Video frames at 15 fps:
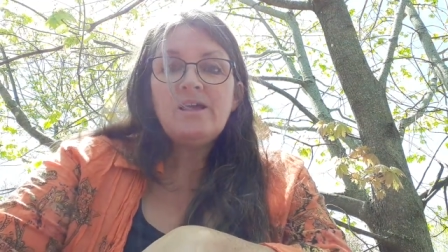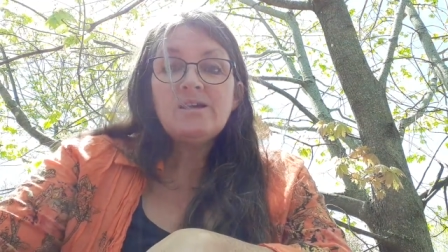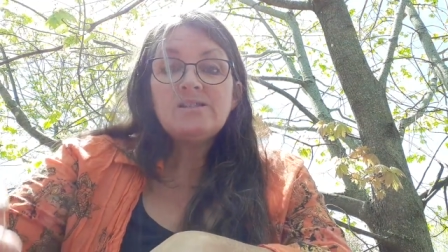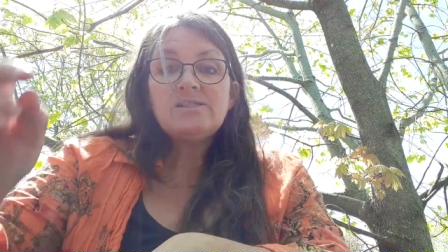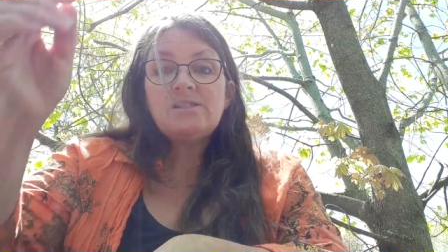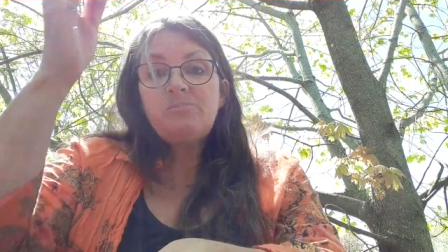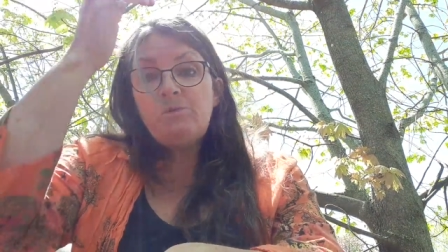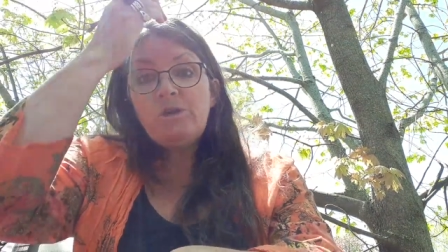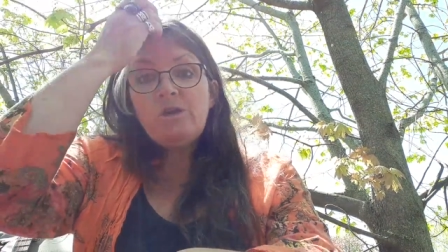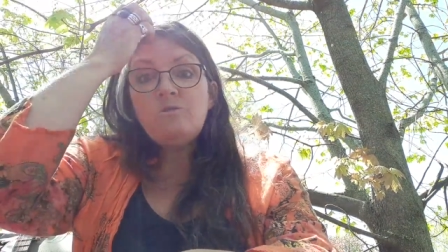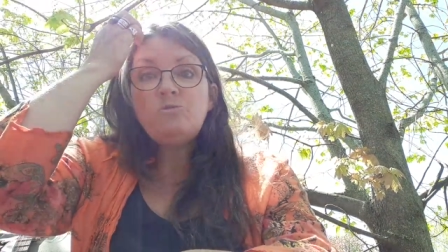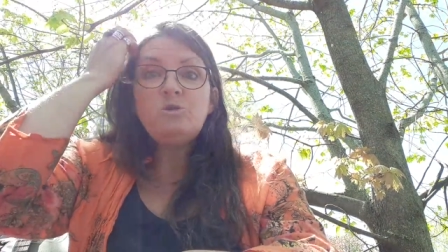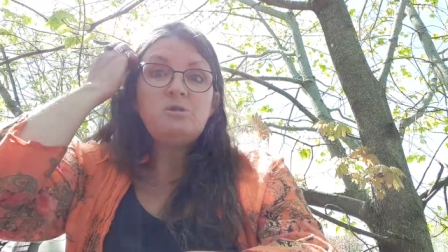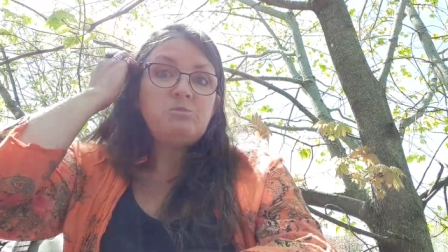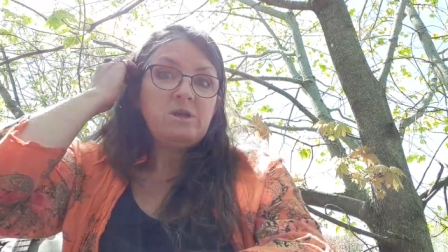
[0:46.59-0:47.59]
Sleeping in
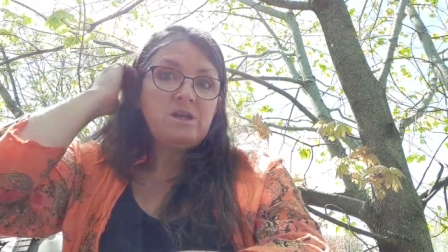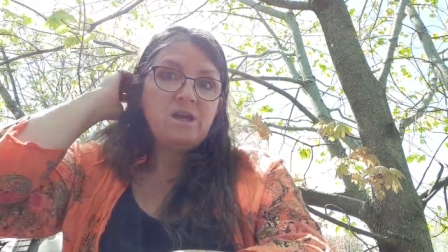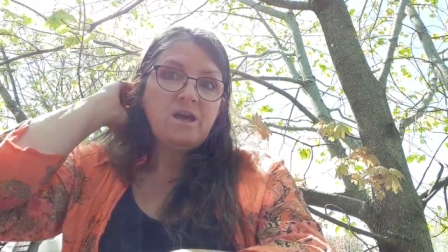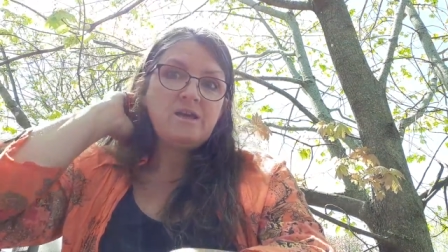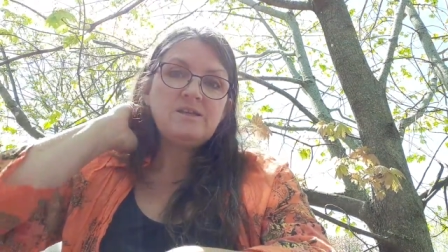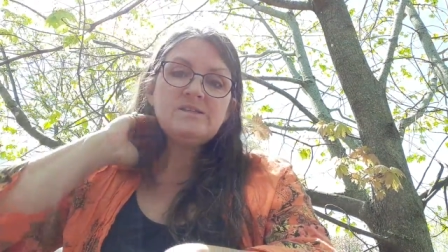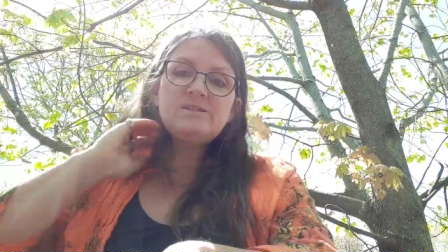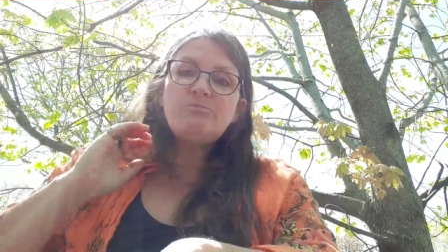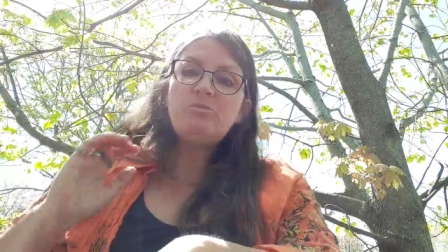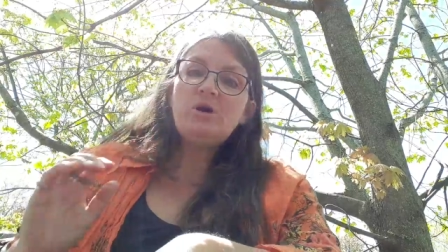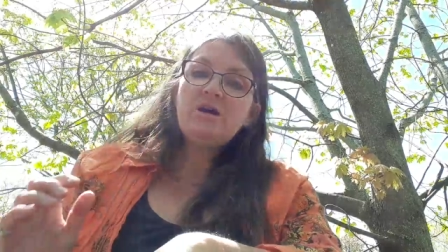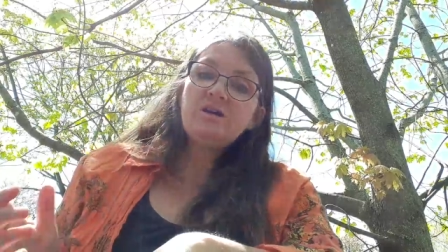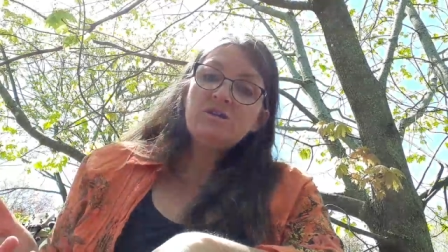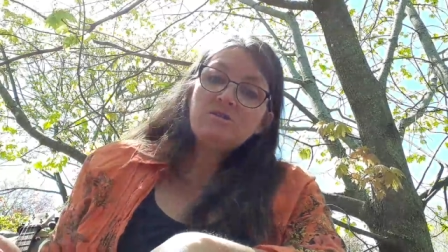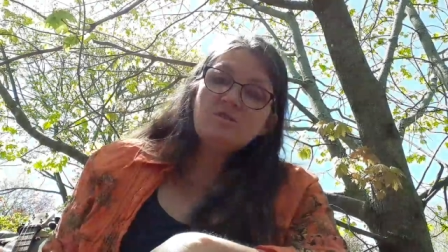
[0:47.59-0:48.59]
would have been nice,
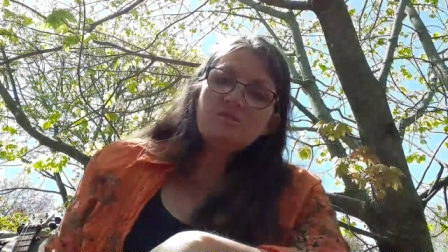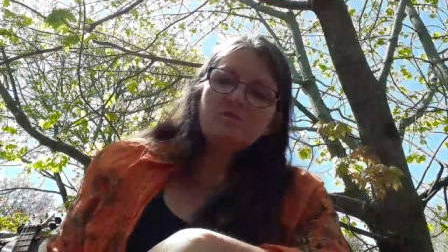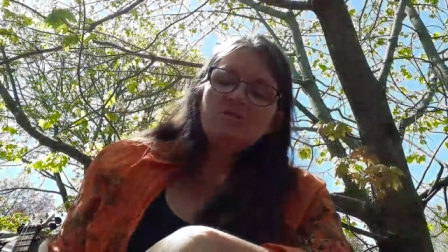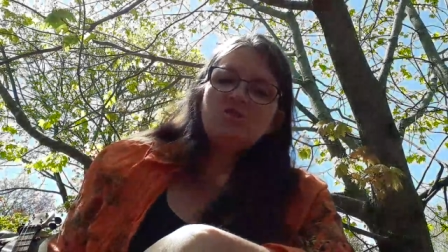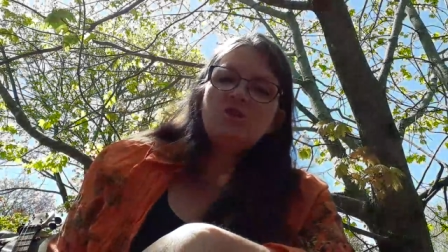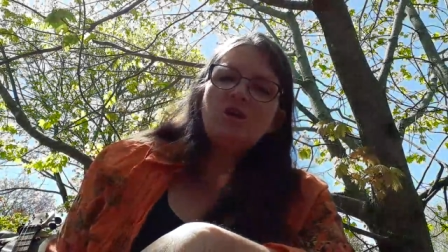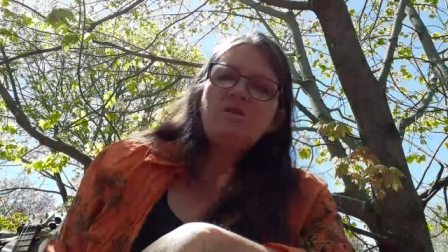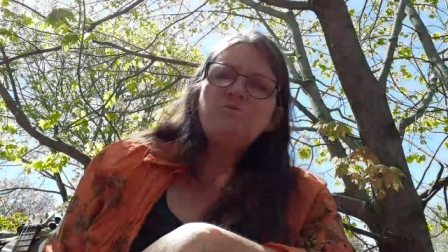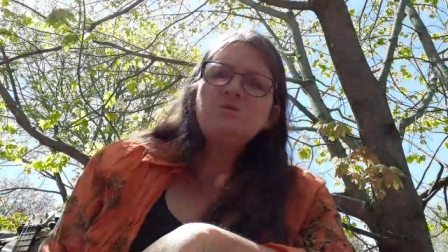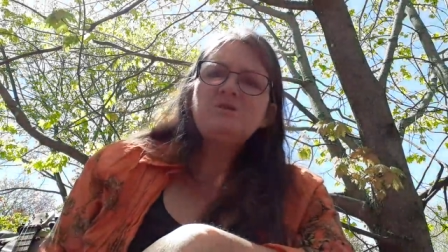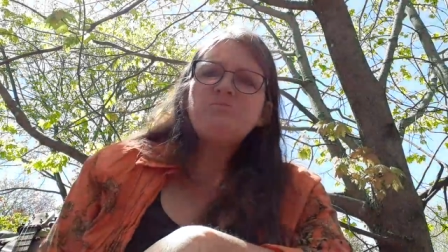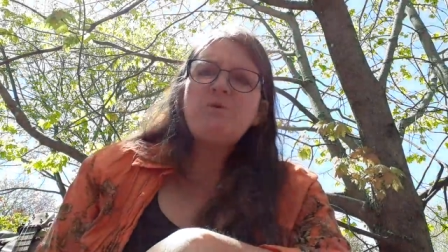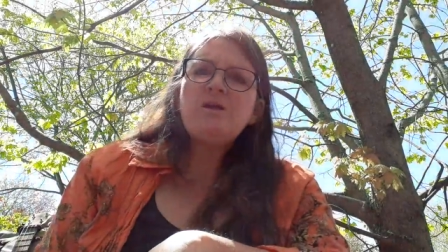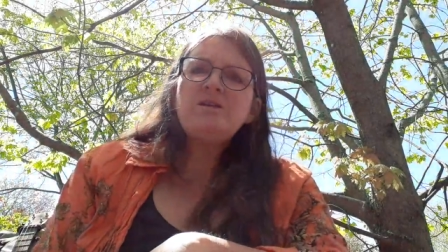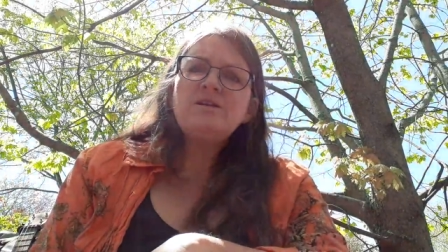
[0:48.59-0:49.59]
but Shane was
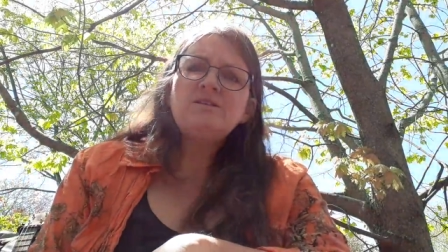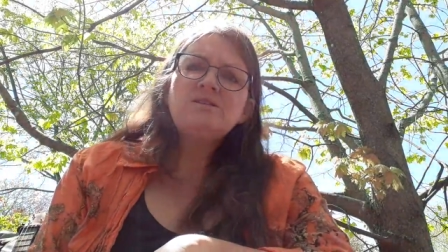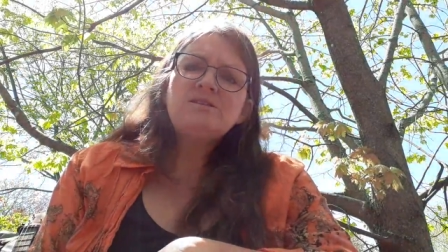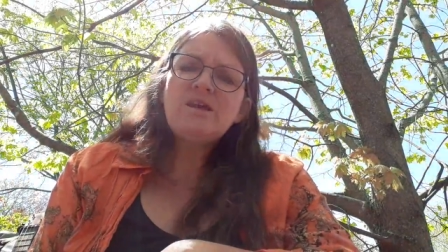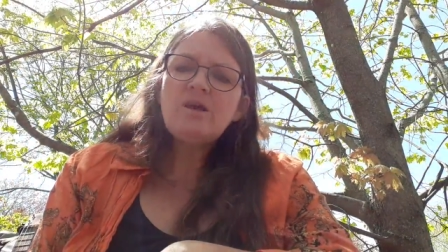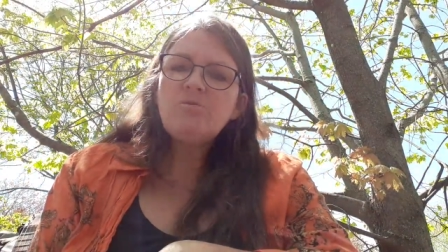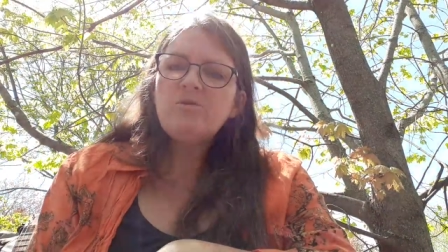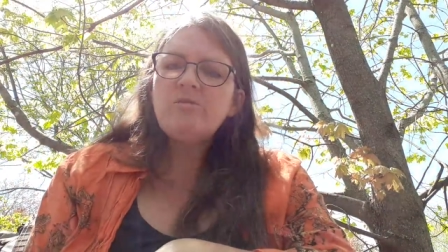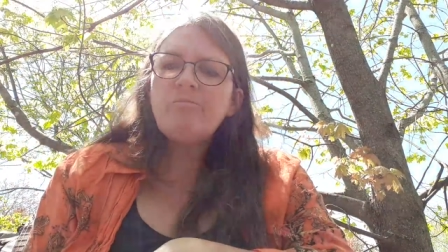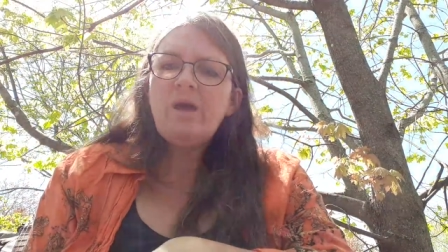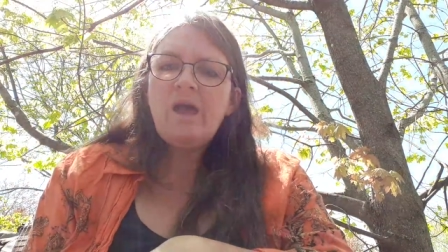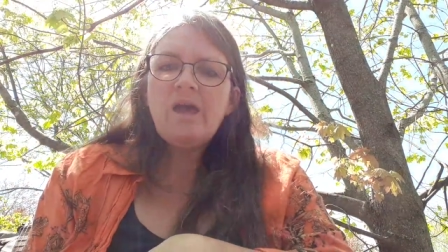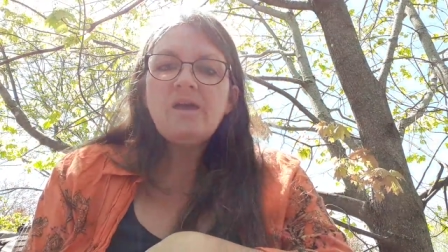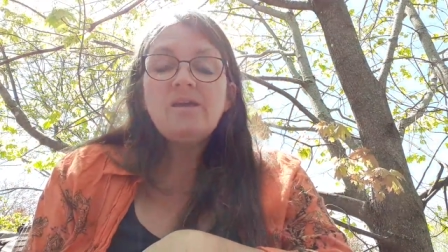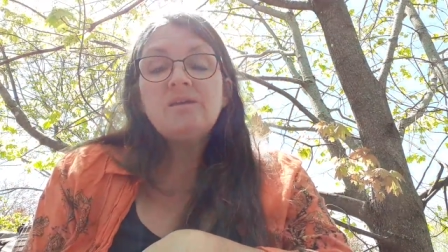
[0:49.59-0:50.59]
spending the day with
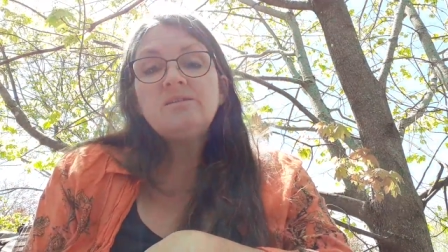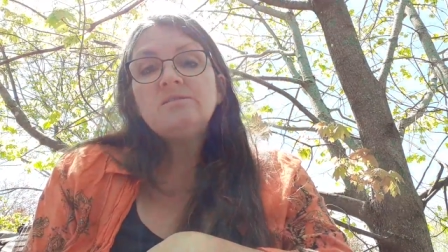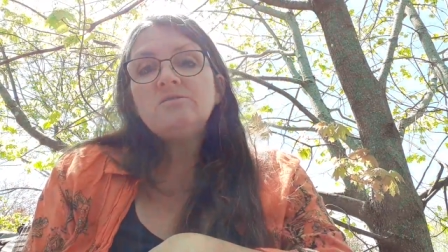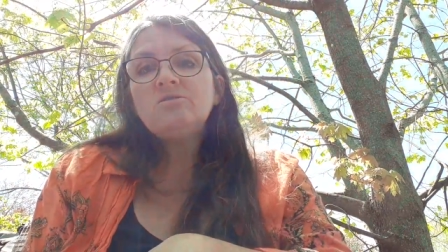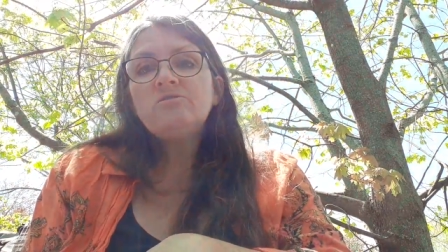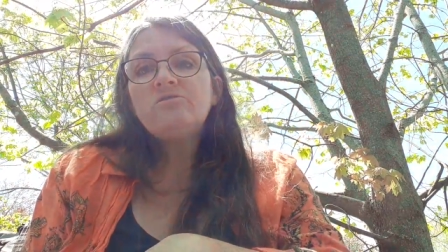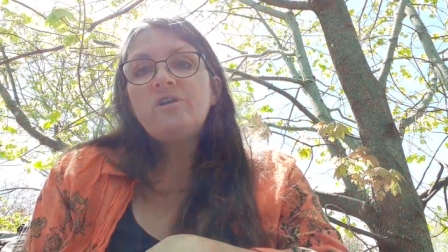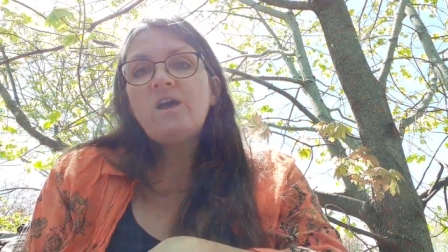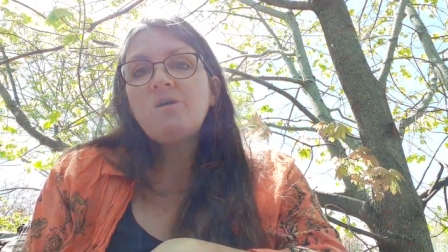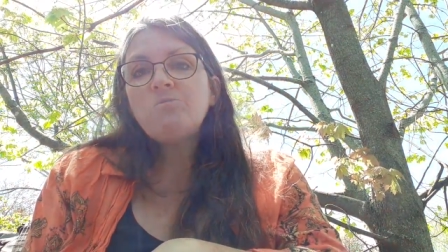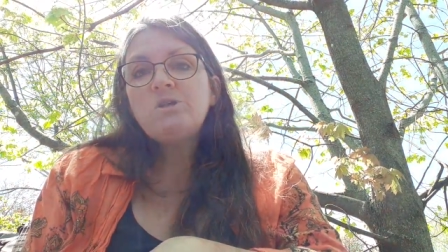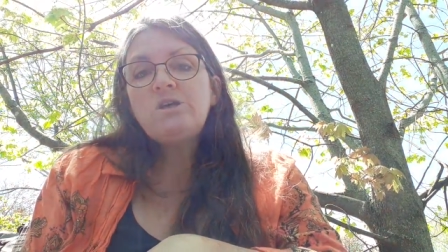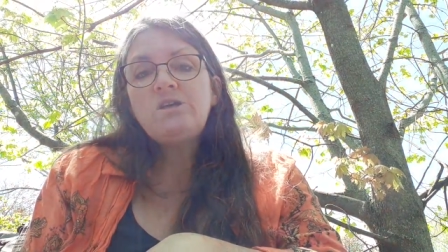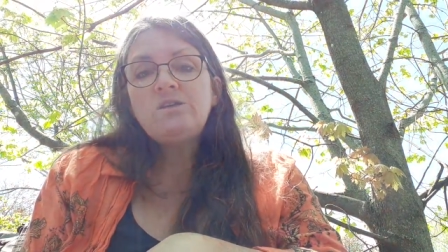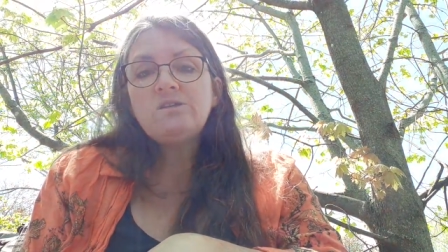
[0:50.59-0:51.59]
Meg and her family.